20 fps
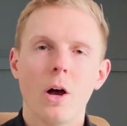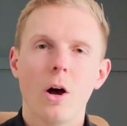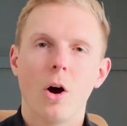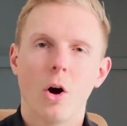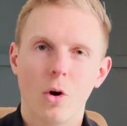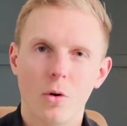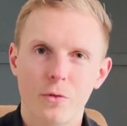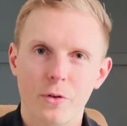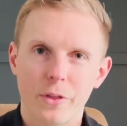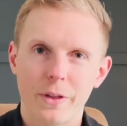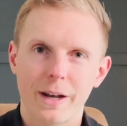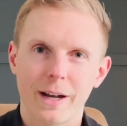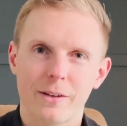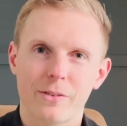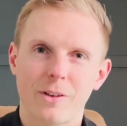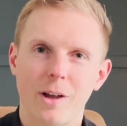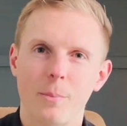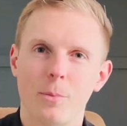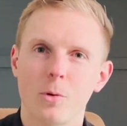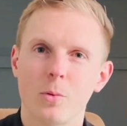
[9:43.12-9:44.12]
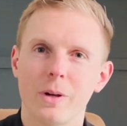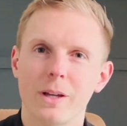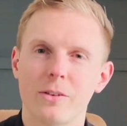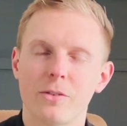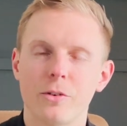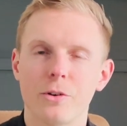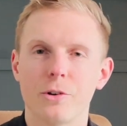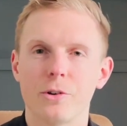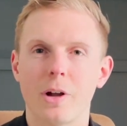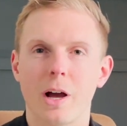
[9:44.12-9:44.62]
over the next couple
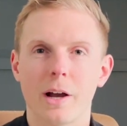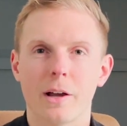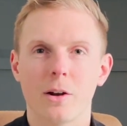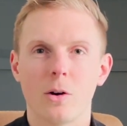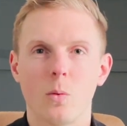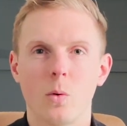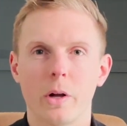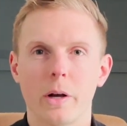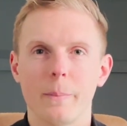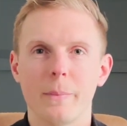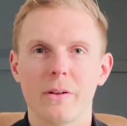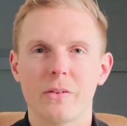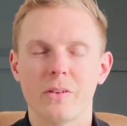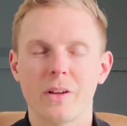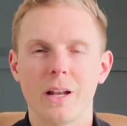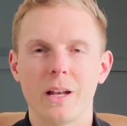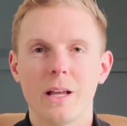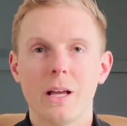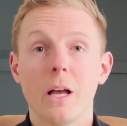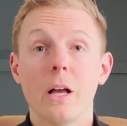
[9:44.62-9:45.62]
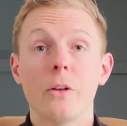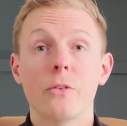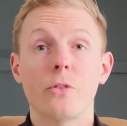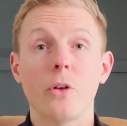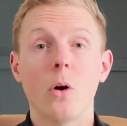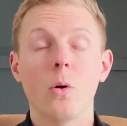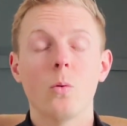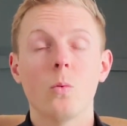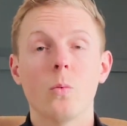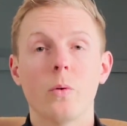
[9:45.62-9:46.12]
weeks, and you're not going to want to miss it.
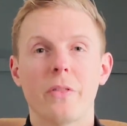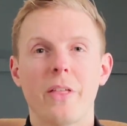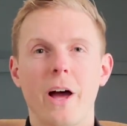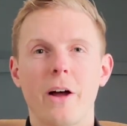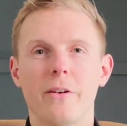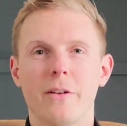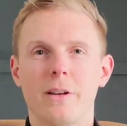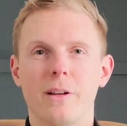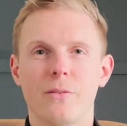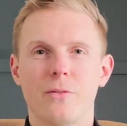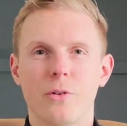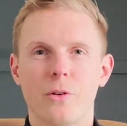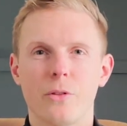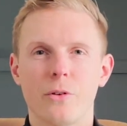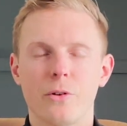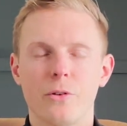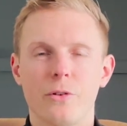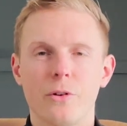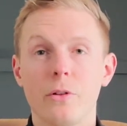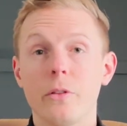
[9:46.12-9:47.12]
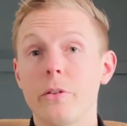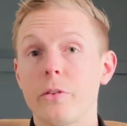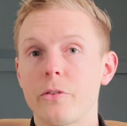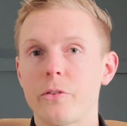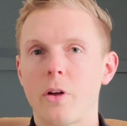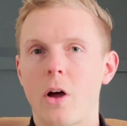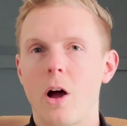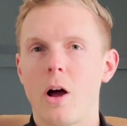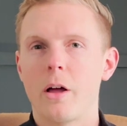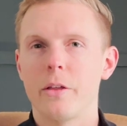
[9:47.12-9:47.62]
So without any further ado, this
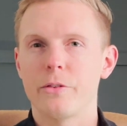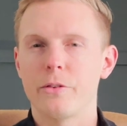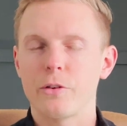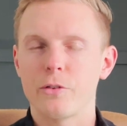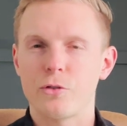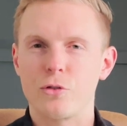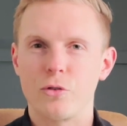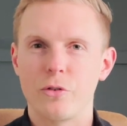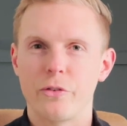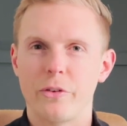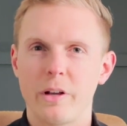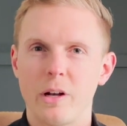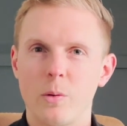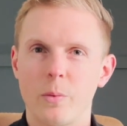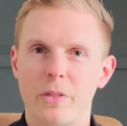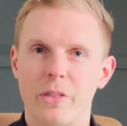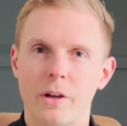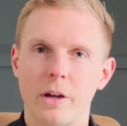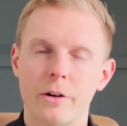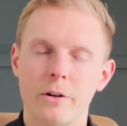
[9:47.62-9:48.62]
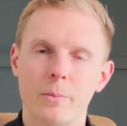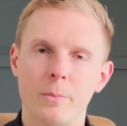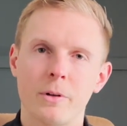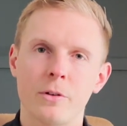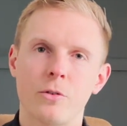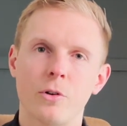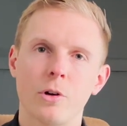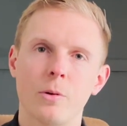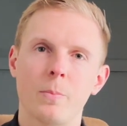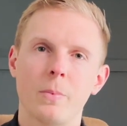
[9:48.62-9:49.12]
is Hans Struzyna with the
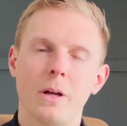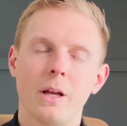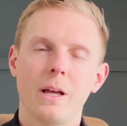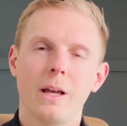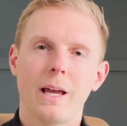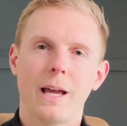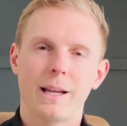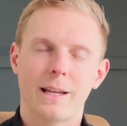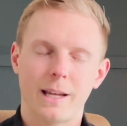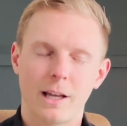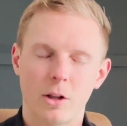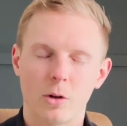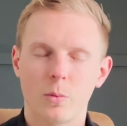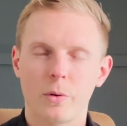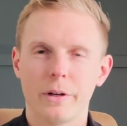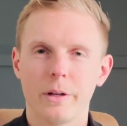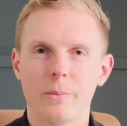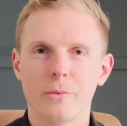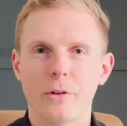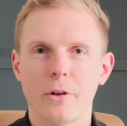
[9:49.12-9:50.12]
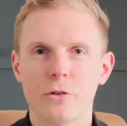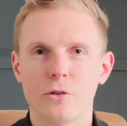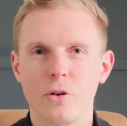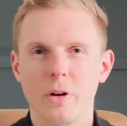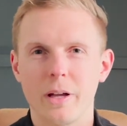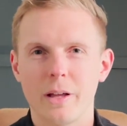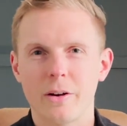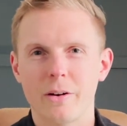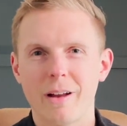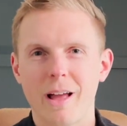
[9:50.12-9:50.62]
Gunderman Group at Keller Williams
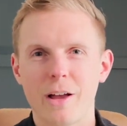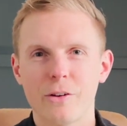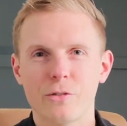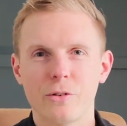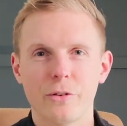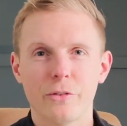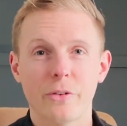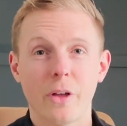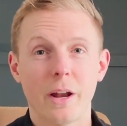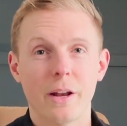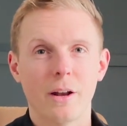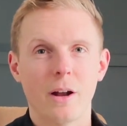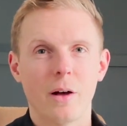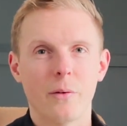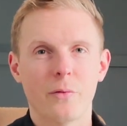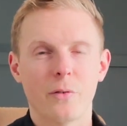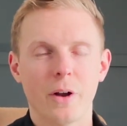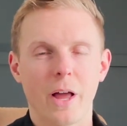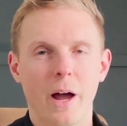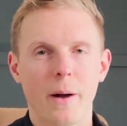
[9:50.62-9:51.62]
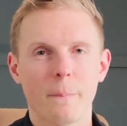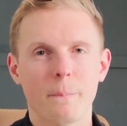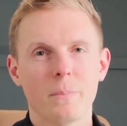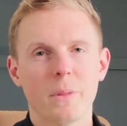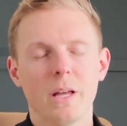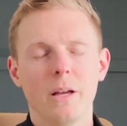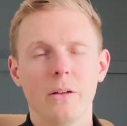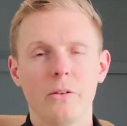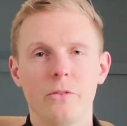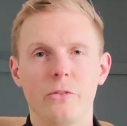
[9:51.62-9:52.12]
Luxury International signing off for now.
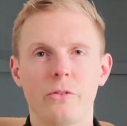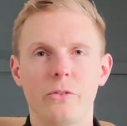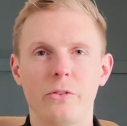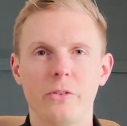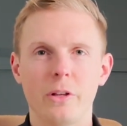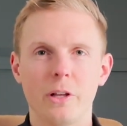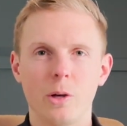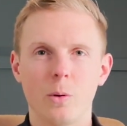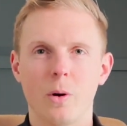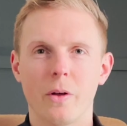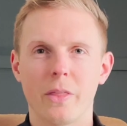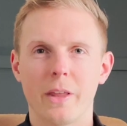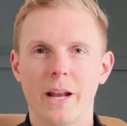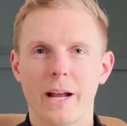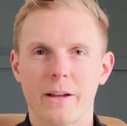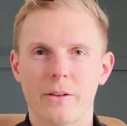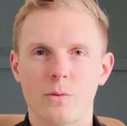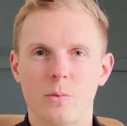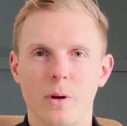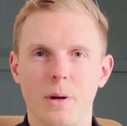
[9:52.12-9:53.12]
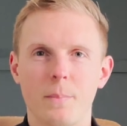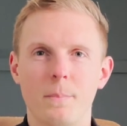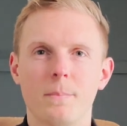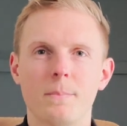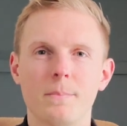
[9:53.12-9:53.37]
See you on the next one.